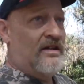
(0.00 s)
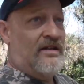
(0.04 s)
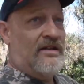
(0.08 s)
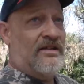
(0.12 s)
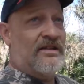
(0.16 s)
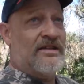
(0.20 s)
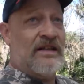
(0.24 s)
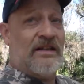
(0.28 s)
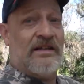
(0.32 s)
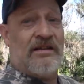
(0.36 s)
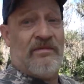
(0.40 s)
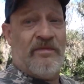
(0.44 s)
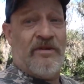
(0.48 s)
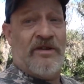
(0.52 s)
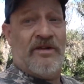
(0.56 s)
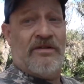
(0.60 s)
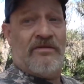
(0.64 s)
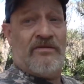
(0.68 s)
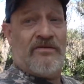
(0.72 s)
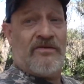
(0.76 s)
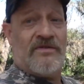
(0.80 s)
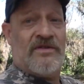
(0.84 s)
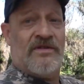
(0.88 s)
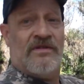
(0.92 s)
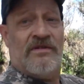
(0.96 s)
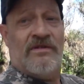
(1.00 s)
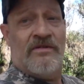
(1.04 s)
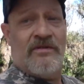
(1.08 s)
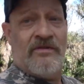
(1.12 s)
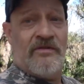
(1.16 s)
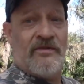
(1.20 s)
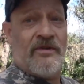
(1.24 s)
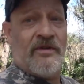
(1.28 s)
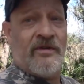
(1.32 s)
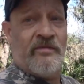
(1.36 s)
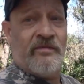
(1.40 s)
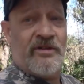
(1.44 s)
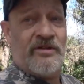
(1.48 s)
Take the peels,
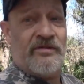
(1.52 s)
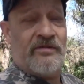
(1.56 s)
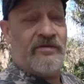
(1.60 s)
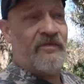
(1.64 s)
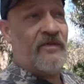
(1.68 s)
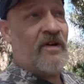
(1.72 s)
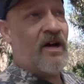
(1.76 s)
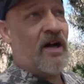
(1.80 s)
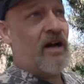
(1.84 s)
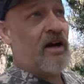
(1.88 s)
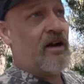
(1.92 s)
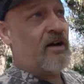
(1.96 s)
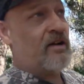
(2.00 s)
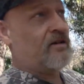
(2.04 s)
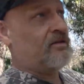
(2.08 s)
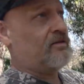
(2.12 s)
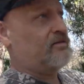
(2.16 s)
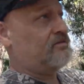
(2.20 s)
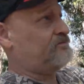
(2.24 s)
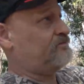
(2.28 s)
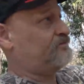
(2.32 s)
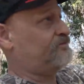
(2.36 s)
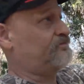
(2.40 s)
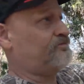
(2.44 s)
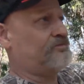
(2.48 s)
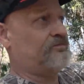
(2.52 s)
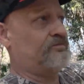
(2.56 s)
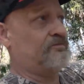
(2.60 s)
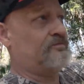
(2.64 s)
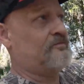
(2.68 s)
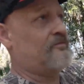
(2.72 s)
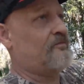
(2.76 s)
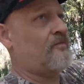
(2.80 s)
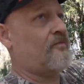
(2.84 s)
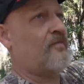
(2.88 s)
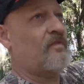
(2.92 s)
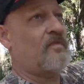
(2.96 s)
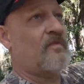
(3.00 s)
throw them in your fire.
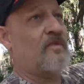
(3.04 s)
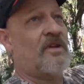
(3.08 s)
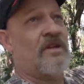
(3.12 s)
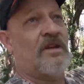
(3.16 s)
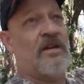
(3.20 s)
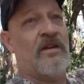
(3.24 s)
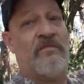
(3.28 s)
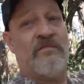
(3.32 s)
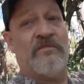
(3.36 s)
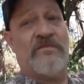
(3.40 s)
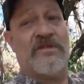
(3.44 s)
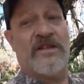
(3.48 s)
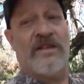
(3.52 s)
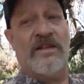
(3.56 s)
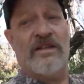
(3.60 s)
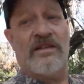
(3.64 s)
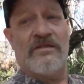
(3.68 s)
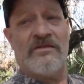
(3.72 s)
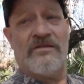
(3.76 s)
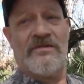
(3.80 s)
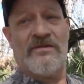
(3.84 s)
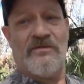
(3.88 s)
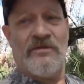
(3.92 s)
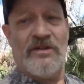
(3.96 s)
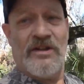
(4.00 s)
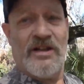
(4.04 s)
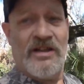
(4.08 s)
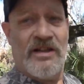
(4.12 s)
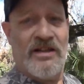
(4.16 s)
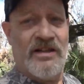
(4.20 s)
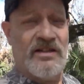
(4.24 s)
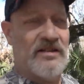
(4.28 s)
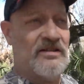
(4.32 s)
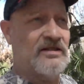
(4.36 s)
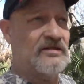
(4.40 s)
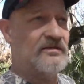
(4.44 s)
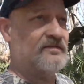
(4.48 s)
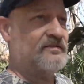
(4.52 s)
Keep mosquitoes away.
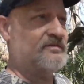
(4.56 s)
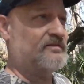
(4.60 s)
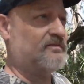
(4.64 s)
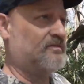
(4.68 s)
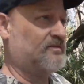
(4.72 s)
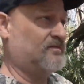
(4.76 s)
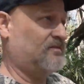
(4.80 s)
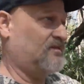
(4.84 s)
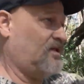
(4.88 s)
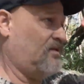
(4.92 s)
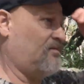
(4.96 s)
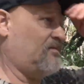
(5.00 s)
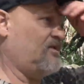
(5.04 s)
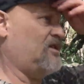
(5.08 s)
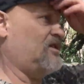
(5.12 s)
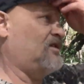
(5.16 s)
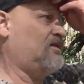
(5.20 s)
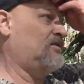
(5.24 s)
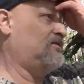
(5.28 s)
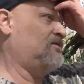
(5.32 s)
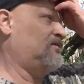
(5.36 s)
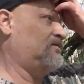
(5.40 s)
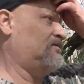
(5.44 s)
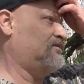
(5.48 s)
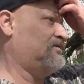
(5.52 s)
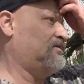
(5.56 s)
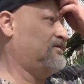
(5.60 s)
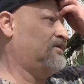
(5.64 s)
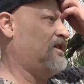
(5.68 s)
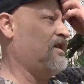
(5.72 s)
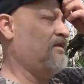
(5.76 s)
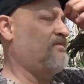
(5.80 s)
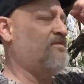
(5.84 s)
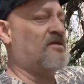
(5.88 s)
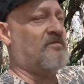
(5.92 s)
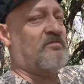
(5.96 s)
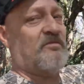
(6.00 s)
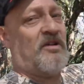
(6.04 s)
I mean,
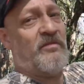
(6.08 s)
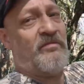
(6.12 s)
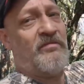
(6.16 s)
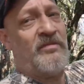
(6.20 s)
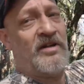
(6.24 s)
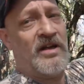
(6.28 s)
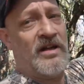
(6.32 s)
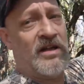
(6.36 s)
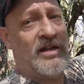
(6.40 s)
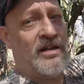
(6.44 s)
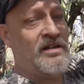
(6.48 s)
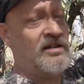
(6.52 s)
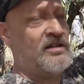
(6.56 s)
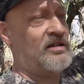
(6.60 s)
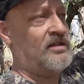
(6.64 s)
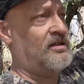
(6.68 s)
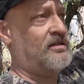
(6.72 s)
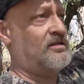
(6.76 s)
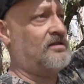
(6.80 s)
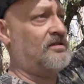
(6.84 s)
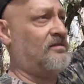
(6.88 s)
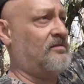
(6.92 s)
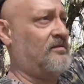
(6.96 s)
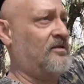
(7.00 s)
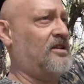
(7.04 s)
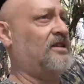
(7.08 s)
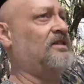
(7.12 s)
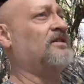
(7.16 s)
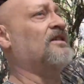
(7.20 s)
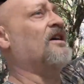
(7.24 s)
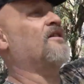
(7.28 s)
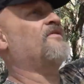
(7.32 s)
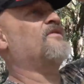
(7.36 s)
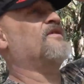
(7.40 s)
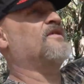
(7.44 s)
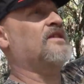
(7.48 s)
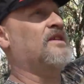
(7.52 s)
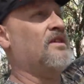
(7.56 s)
keeps them at bay. I mean,
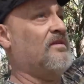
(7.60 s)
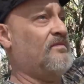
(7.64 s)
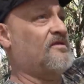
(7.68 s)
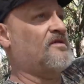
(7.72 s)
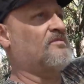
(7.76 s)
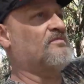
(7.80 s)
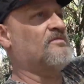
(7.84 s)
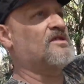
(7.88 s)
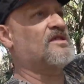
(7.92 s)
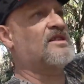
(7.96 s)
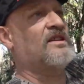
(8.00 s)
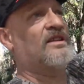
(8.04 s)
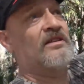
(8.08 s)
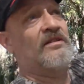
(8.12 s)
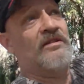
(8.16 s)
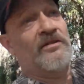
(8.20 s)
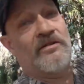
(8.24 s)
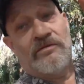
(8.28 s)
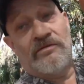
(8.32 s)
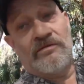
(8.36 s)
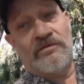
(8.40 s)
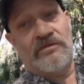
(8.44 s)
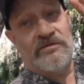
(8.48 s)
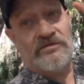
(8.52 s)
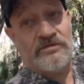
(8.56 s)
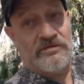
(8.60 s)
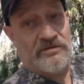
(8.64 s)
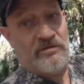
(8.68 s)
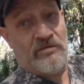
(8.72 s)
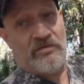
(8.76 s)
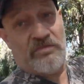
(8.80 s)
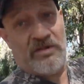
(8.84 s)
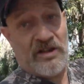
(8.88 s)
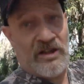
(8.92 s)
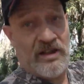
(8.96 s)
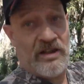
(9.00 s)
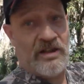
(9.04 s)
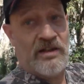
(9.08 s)
nothing keeps a mosquito
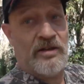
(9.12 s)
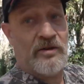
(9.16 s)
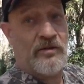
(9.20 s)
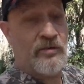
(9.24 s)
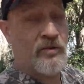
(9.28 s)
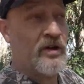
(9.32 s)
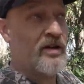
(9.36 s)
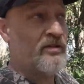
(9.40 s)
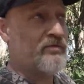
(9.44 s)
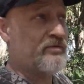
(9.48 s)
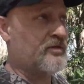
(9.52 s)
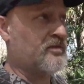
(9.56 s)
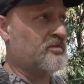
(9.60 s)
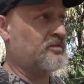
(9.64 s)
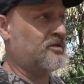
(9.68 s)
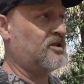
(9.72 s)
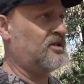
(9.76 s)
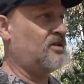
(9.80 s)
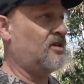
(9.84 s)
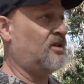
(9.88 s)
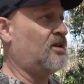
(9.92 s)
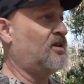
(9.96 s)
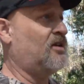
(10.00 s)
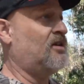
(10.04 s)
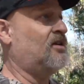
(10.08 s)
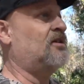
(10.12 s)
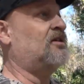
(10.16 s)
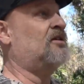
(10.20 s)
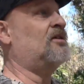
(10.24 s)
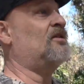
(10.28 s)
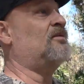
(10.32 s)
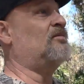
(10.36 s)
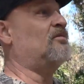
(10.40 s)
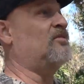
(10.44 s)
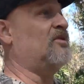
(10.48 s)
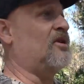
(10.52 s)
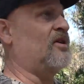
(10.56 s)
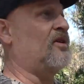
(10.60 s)
completely away from you,
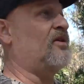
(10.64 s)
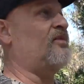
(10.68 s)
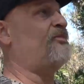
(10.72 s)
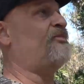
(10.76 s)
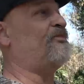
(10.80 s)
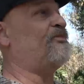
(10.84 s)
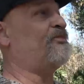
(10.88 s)
but